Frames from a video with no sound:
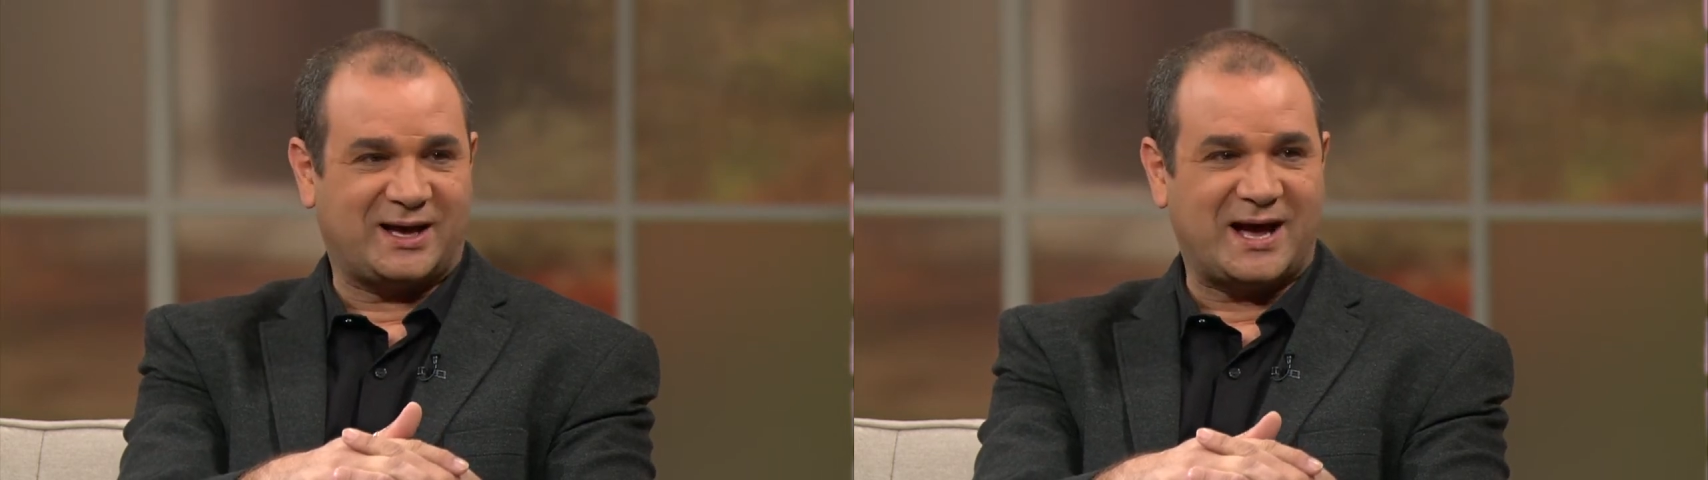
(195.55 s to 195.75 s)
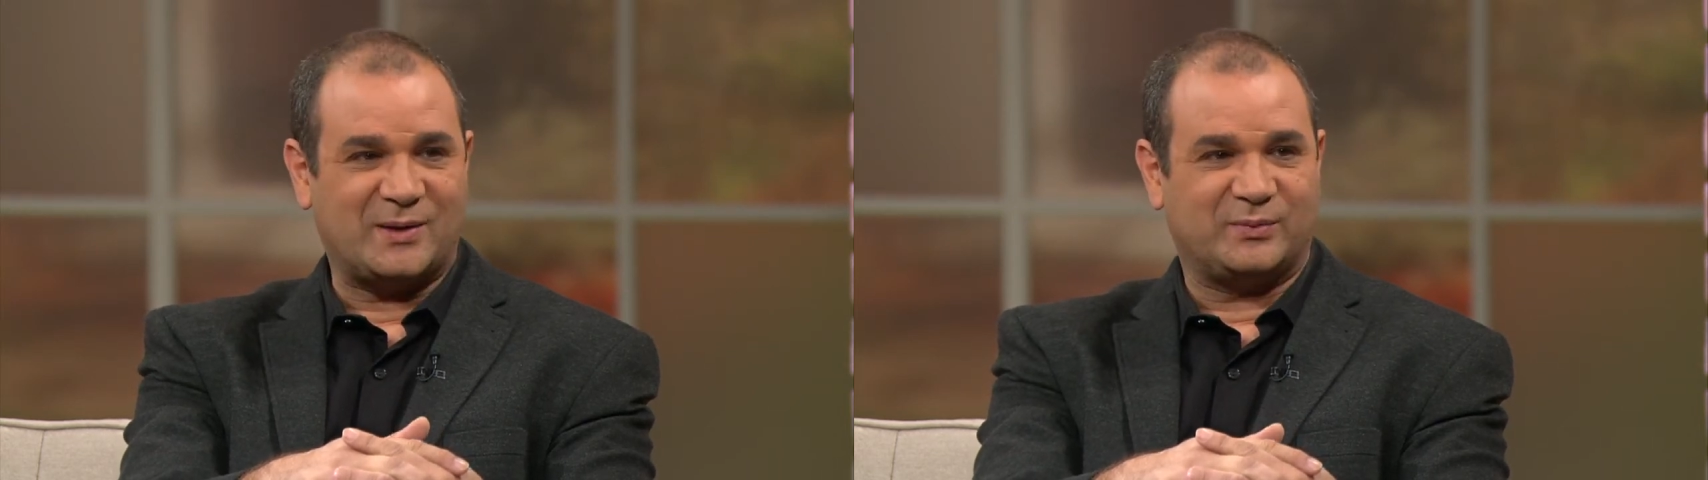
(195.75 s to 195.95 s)

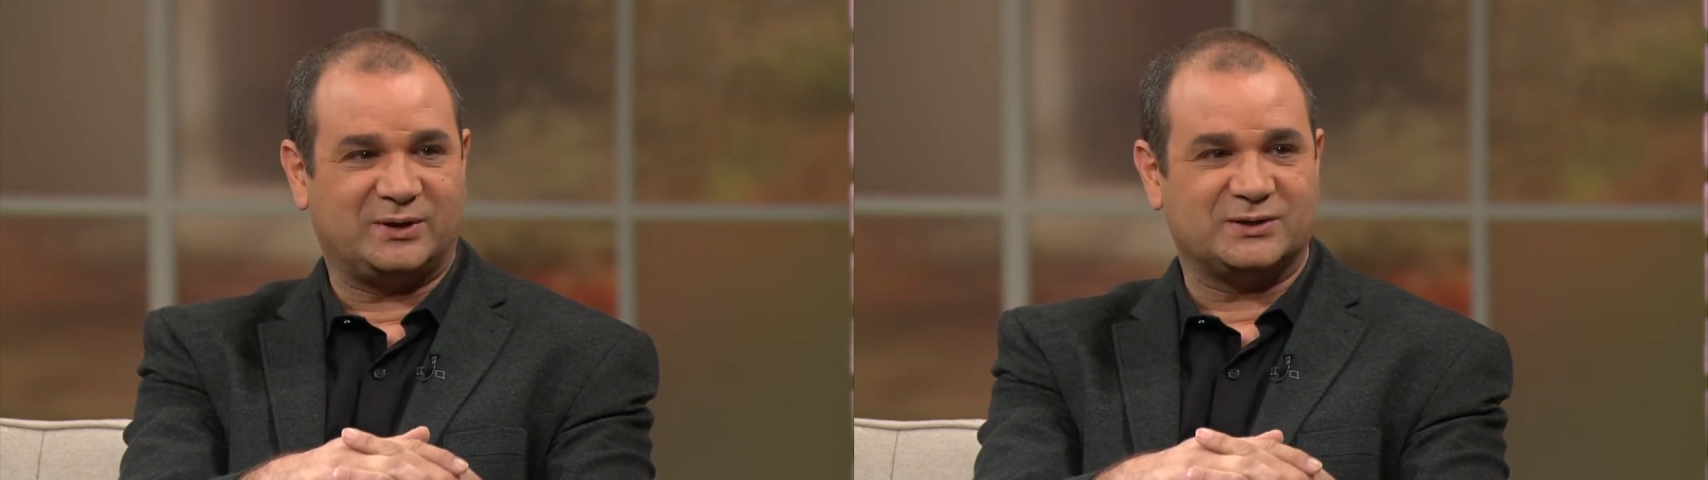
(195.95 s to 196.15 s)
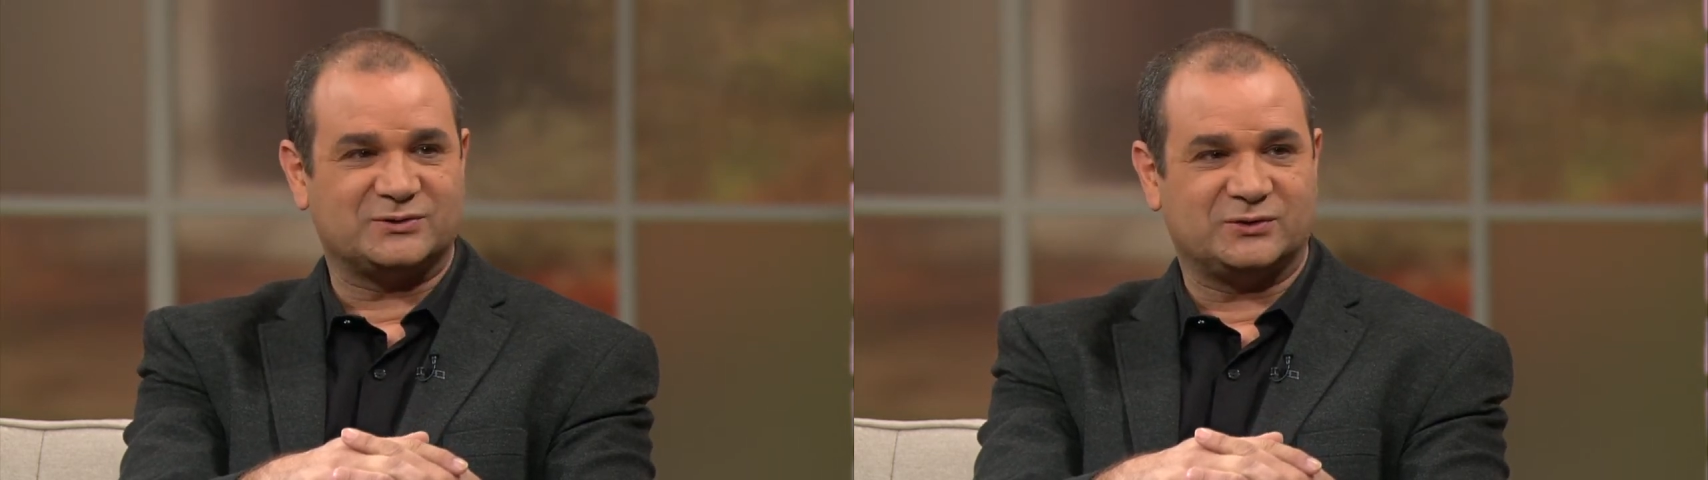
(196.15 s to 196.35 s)
to
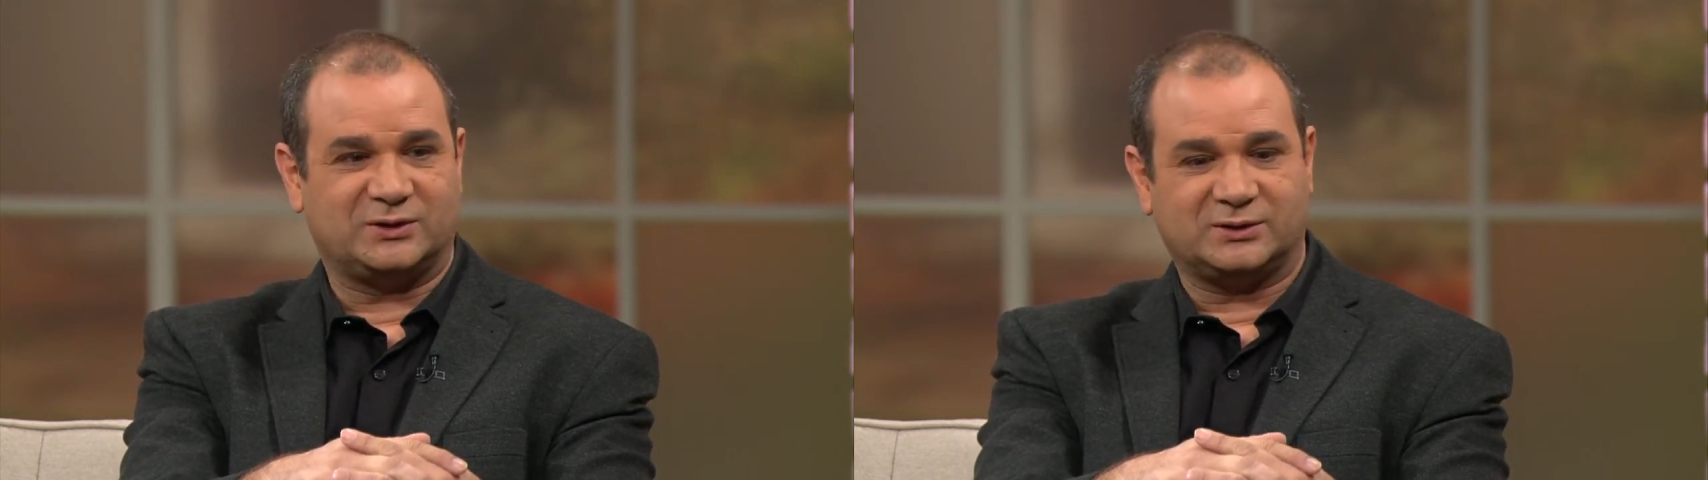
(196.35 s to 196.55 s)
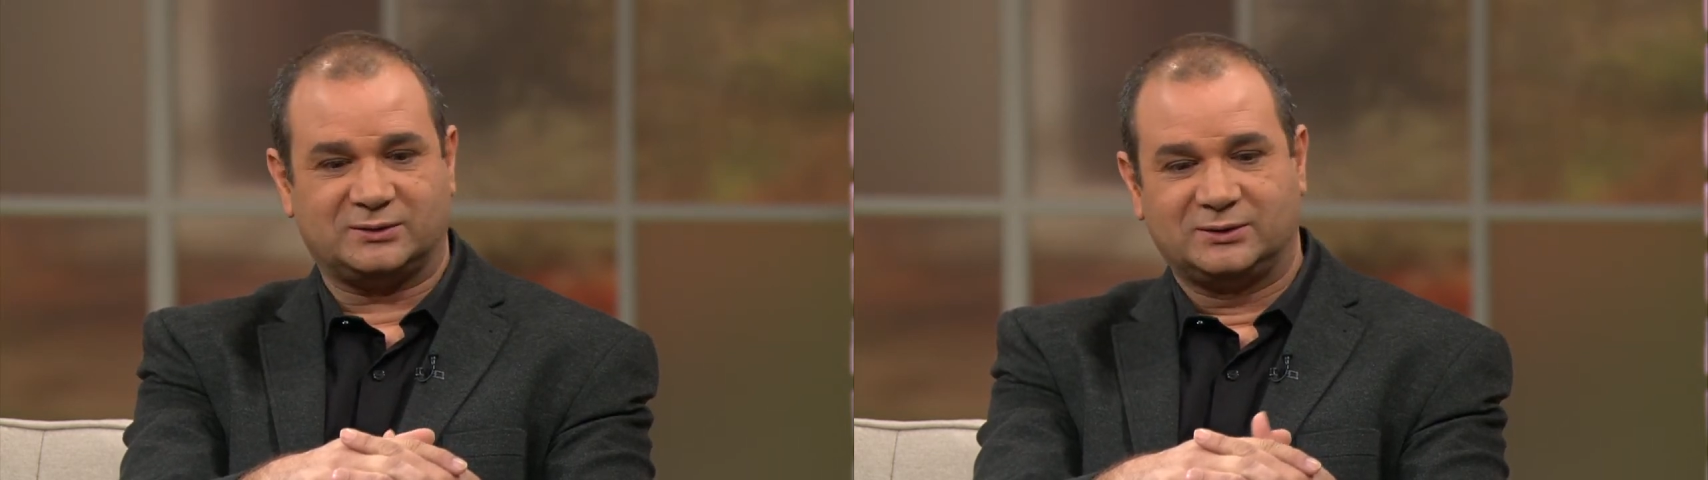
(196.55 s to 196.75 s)
happen, and so you
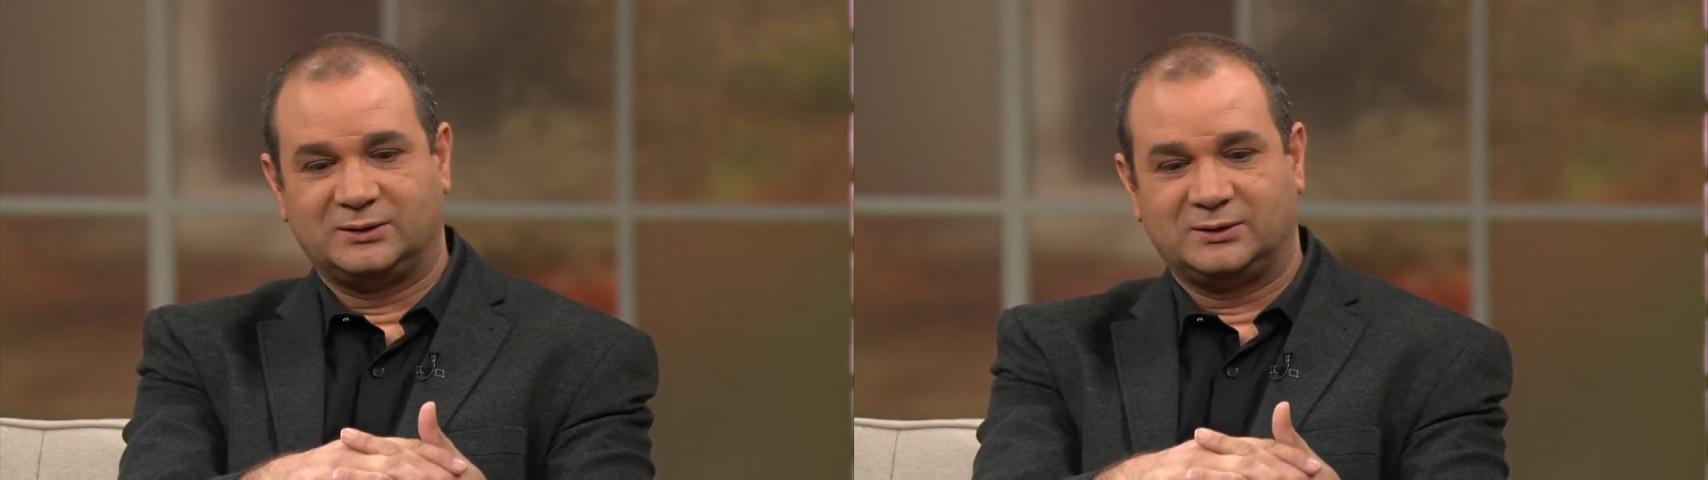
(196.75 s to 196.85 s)
can